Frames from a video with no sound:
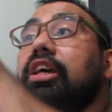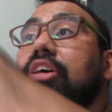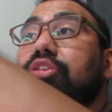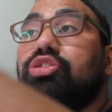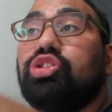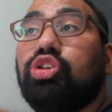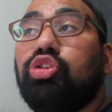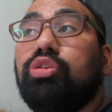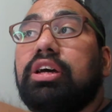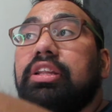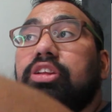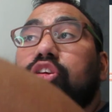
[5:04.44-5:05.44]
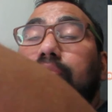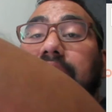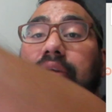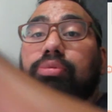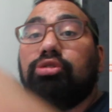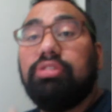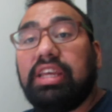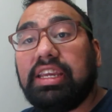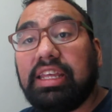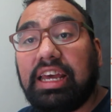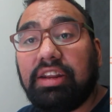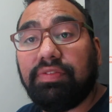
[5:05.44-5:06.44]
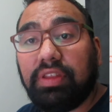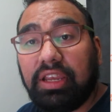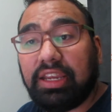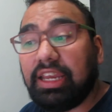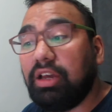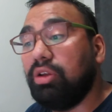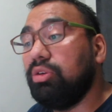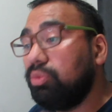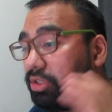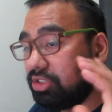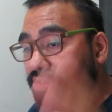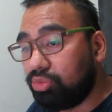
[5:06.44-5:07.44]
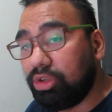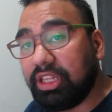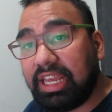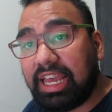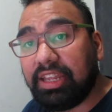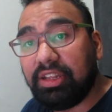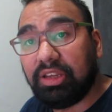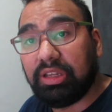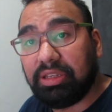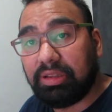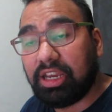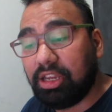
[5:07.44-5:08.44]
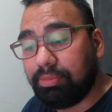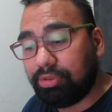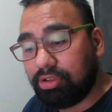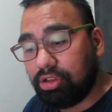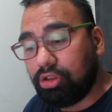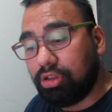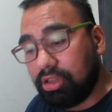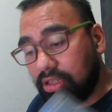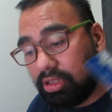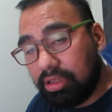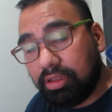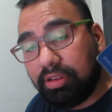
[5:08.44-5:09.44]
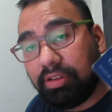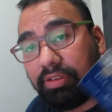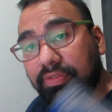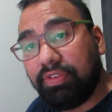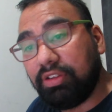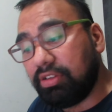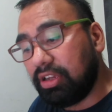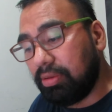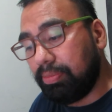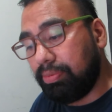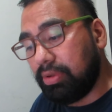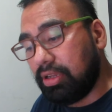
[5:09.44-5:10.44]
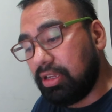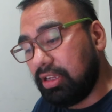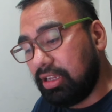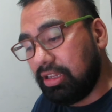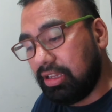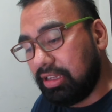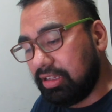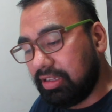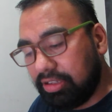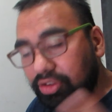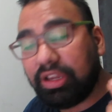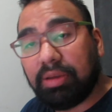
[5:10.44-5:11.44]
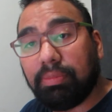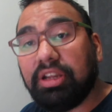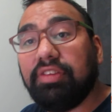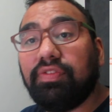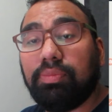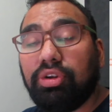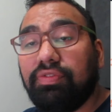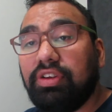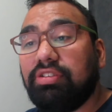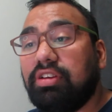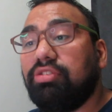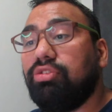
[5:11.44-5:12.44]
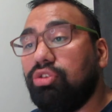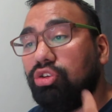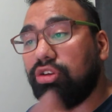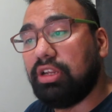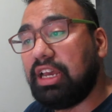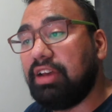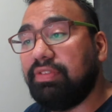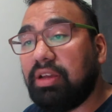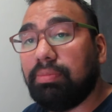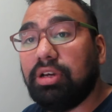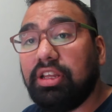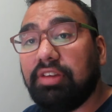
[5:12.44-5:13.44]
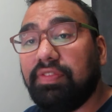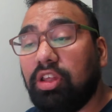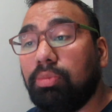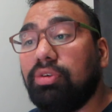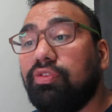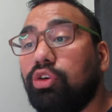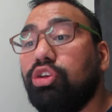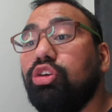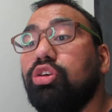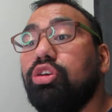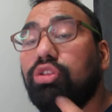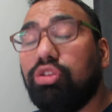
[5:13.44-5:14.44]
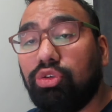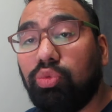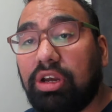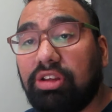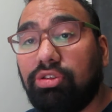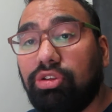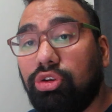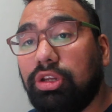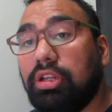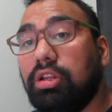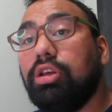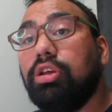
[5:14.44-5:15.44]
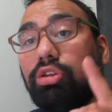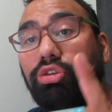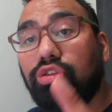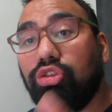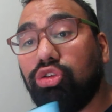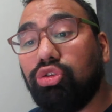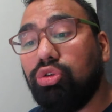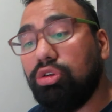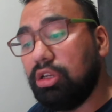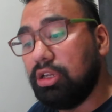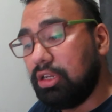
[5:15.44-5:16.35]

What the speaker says: it'll show, and then you'll be able to take it out of the account, which is really handy in times. Visa, you get money from your Visa, so you could have that money available for you through Western Union. 2,